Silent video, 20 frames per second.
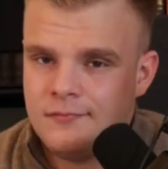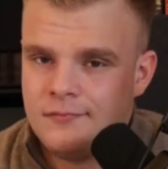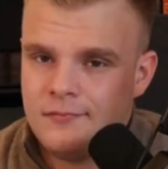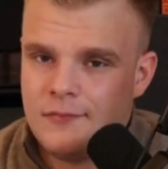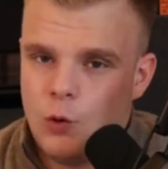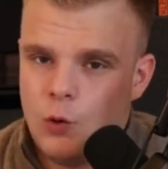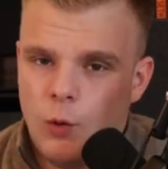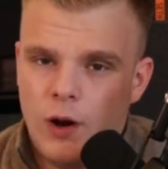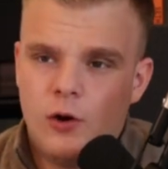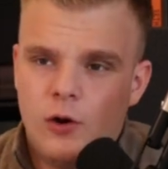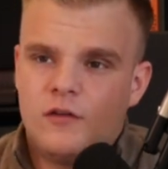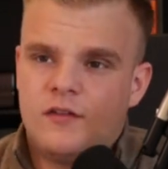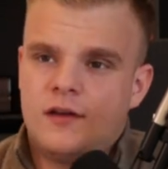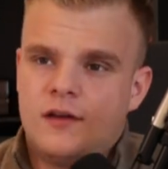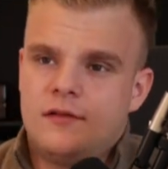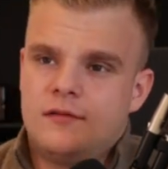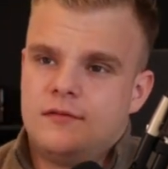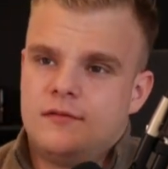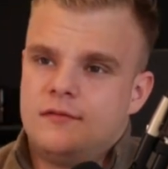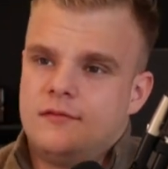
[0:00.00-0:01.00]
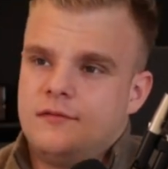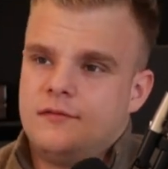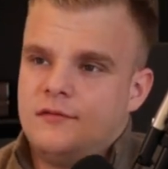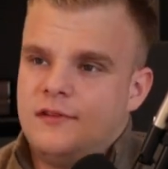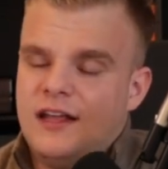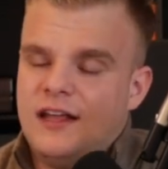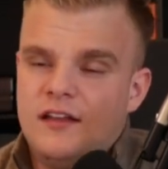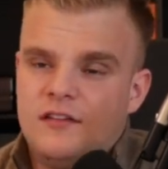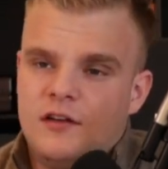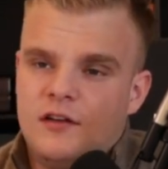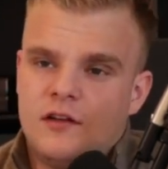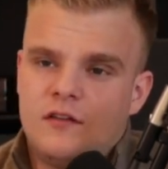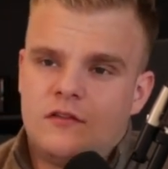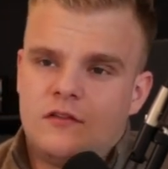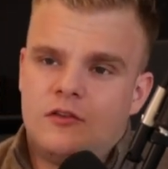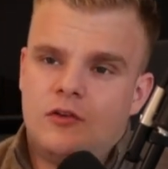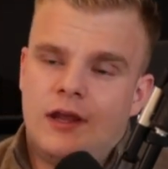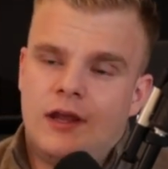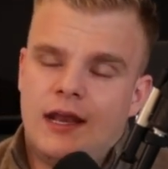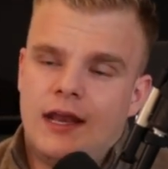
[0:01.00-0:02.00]
Where is it the easiest
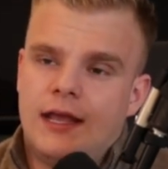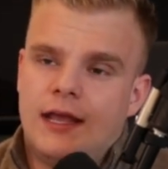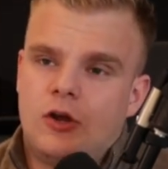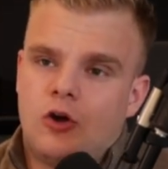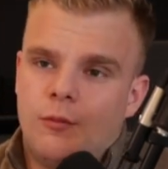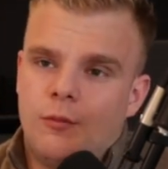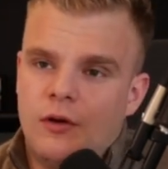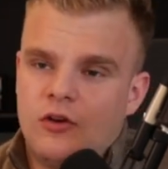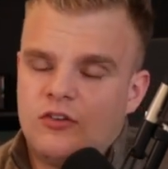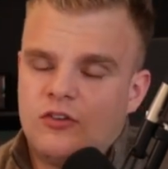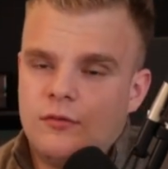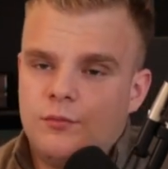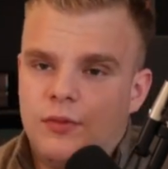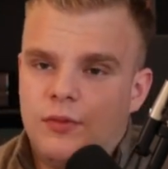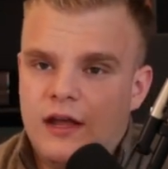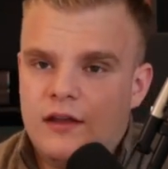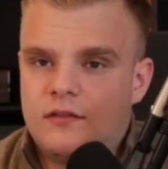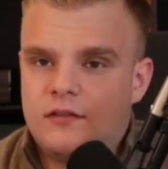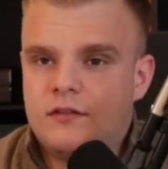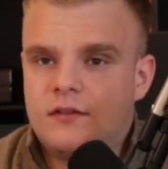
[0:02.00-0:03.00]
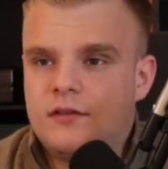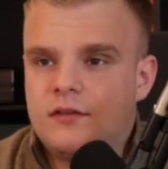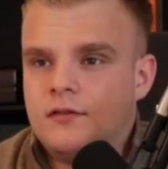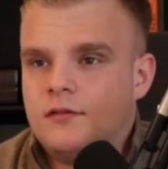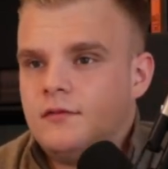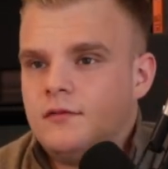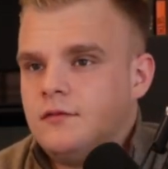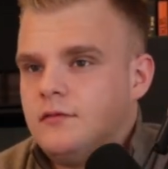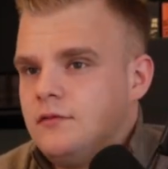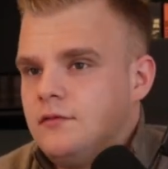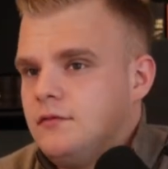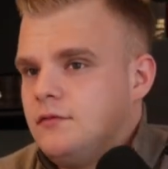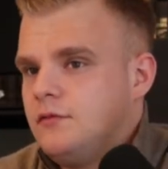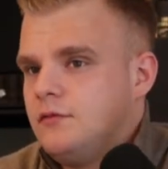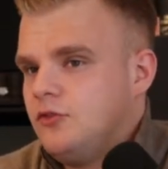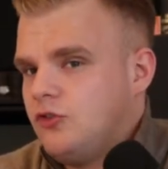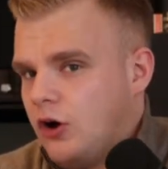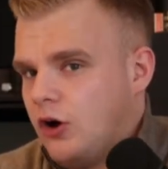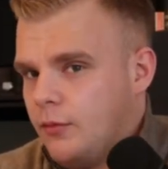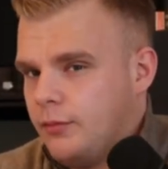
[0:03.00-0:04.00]
to get a commission-based
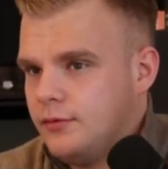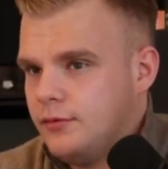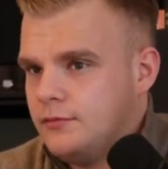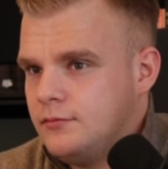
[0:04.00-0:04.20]
job?